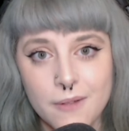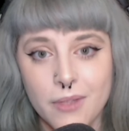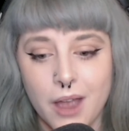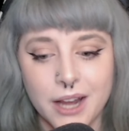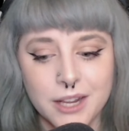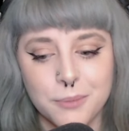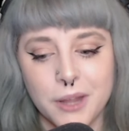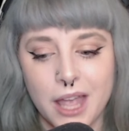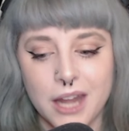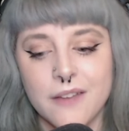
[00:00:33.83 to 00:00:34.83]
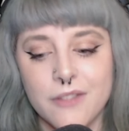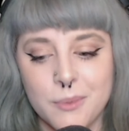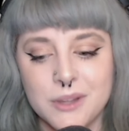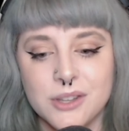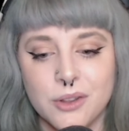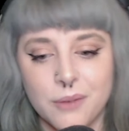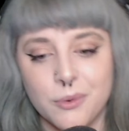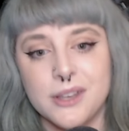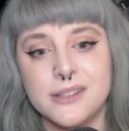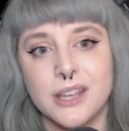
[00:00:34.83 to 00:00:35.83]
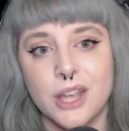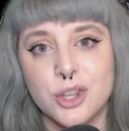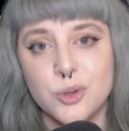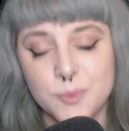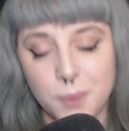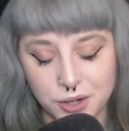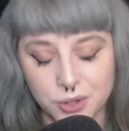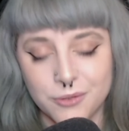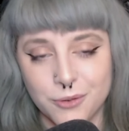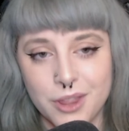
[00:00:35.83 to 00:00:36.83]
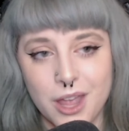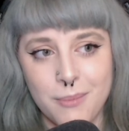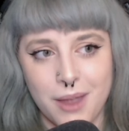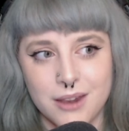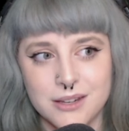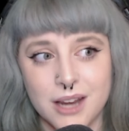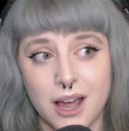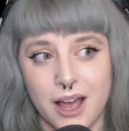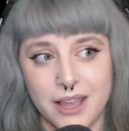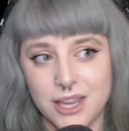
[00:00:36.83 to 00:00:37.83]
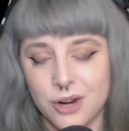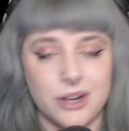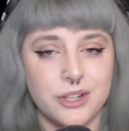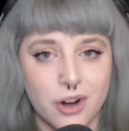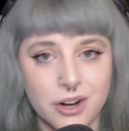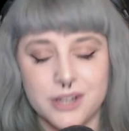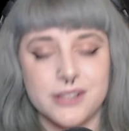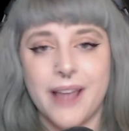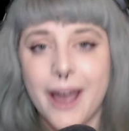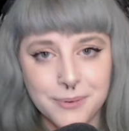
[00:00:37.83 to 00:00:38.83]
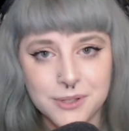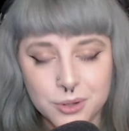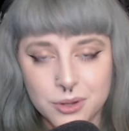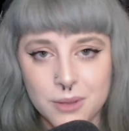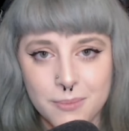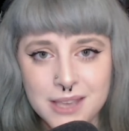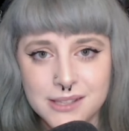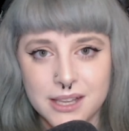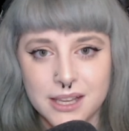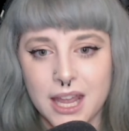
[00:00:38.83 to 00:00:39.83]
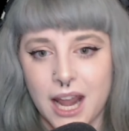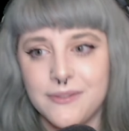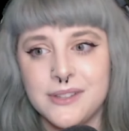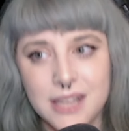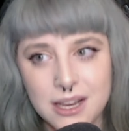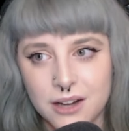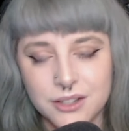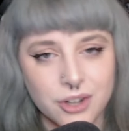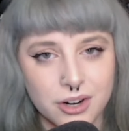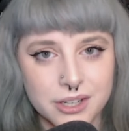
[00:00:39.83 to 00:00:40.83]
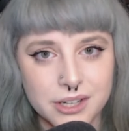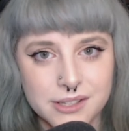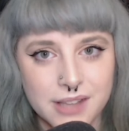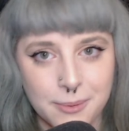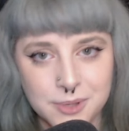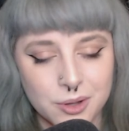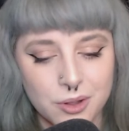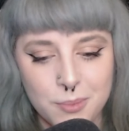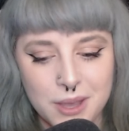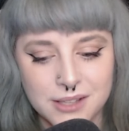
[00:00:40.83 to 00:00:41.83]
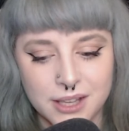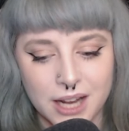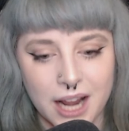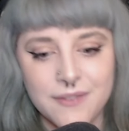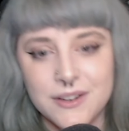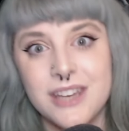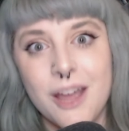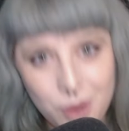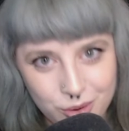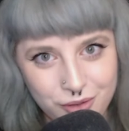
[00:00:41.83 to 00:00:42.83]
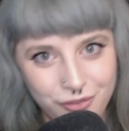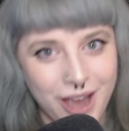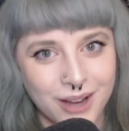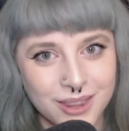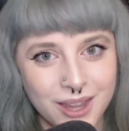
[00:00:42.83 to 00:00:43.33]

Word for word: I didn't play any of them until they released like a huge bundle for them, and I hear Uncharted is absolutely amazing, and I've seen Uncharted is absolutely amazing, and I even demoed the fact